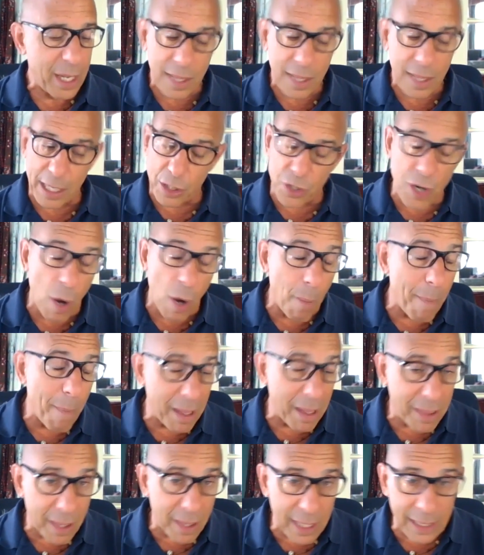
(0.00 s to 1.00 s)
There's no
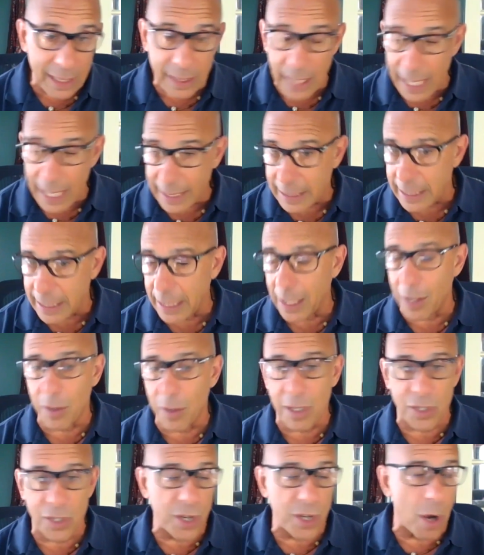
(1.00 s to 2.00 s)
monthlies like Zillow.
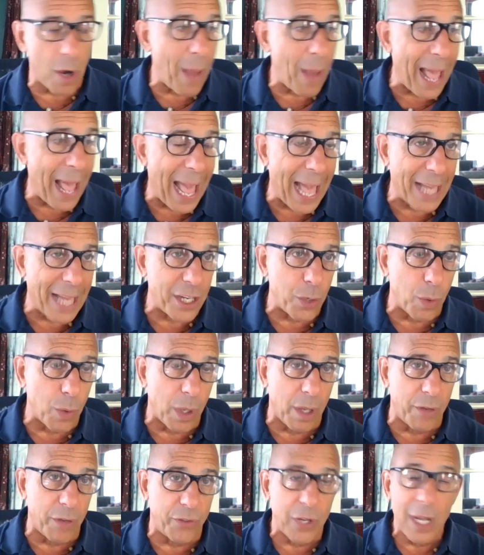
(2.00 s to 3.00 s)
There's no
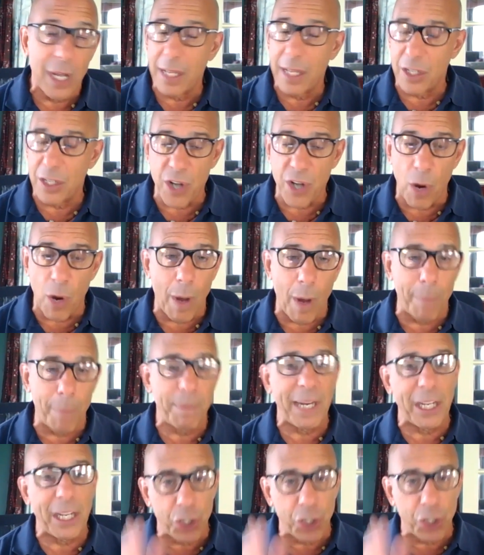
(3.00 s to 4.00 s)
annuals. There's no
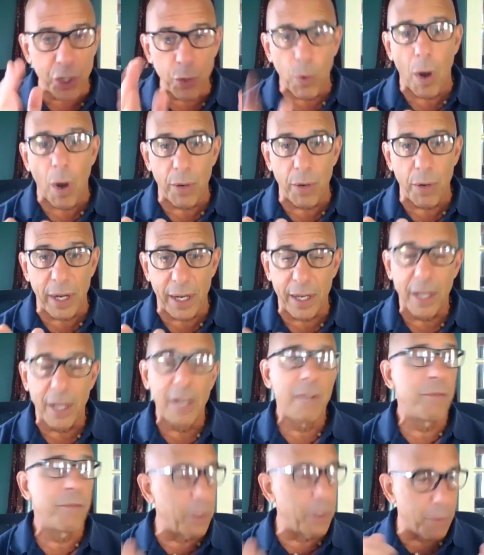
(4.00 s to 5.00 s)
updates. You own it
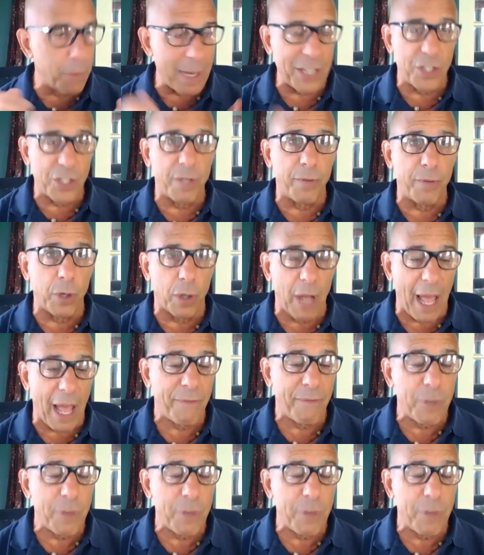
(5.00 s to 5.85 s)
for the rest of your life.